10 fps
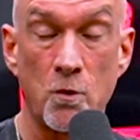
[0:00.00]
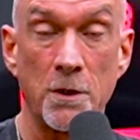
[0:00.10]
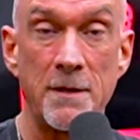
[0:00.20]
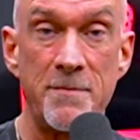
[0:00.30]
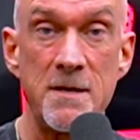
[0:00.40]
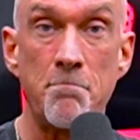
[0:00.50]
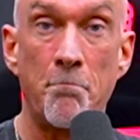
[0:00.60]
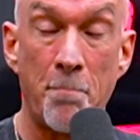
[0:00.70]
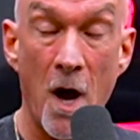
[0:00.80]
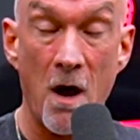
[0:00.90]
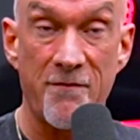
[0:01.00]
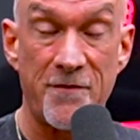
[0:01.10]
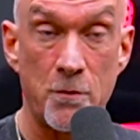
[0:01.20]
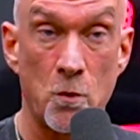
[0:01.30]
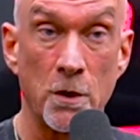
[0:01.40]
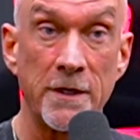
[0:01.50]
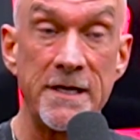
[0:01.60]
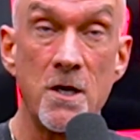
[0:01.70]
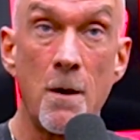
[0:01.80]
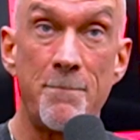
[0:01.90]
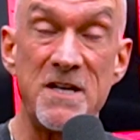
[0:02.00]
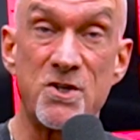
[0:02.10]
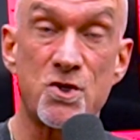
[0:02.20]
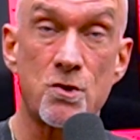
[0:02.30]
really be buff and really be,